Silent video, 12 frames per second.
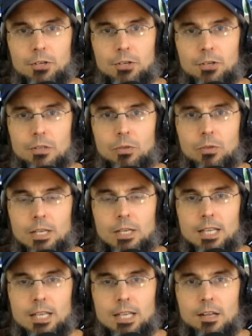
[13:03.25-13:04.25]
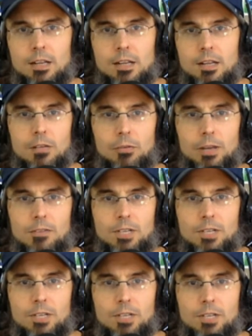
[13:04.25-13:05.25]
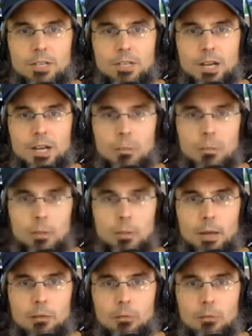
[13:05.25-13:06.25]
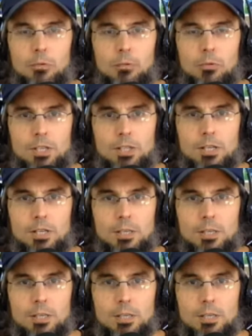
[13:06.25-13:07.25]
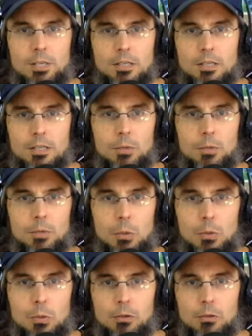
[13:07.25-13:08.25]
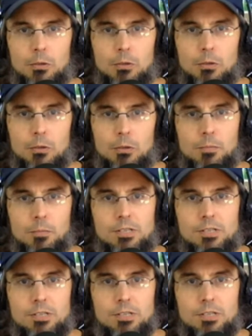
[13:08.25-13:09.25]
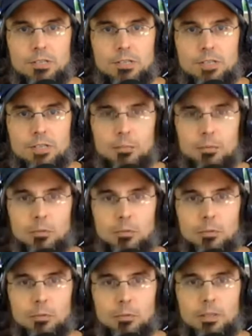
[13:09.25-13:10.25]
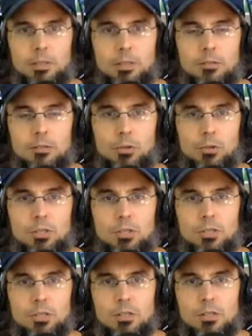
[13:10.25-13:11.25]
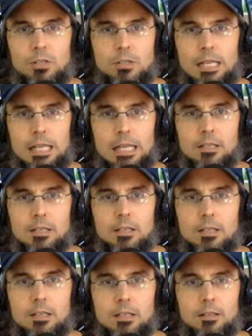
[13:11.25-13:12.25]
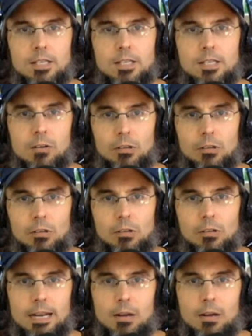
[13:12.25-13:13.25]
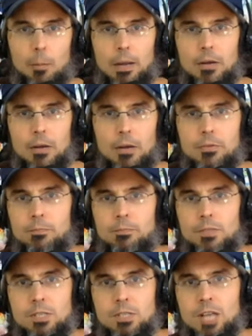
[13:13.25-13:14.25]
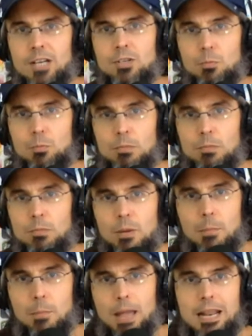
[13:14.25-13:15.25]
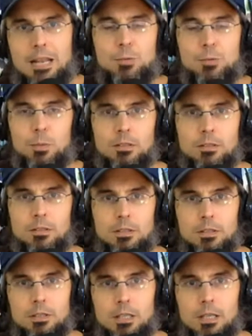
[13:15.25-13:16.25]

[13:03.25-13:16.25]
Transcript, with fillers: So let's get into those, and if we have time, later we'll come back and we'll, we'll touch on some of these other. I've got some news articles and some interesting tidbits here, but we can we can push those t- to the end. Let's talk right now about texture memory management.